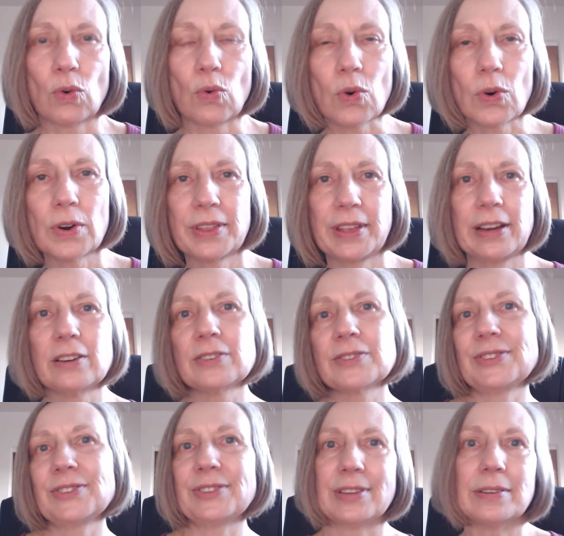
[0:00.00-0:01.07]
or their
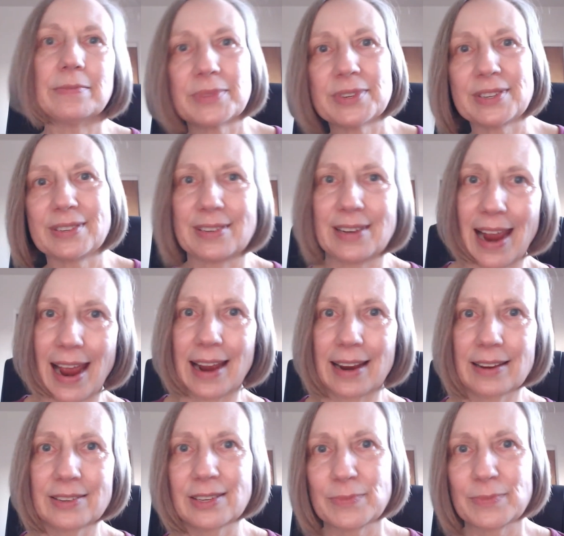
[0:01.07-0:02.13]
Substack
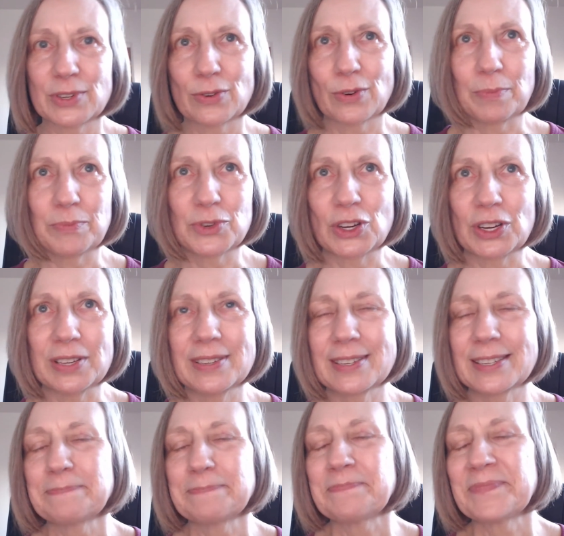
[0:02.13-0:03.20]

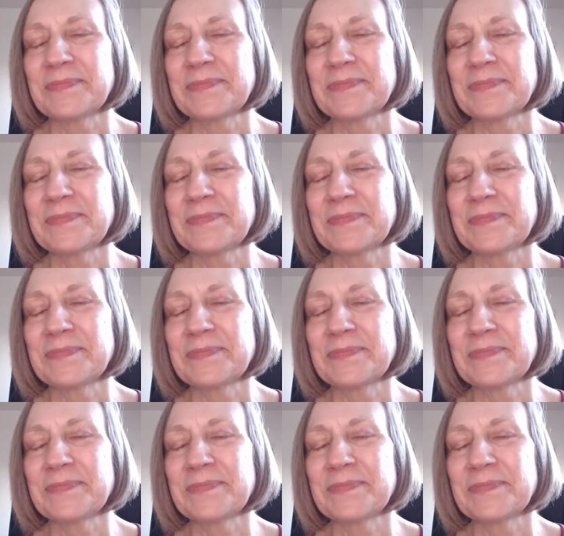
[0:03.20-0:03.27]
subscriptions.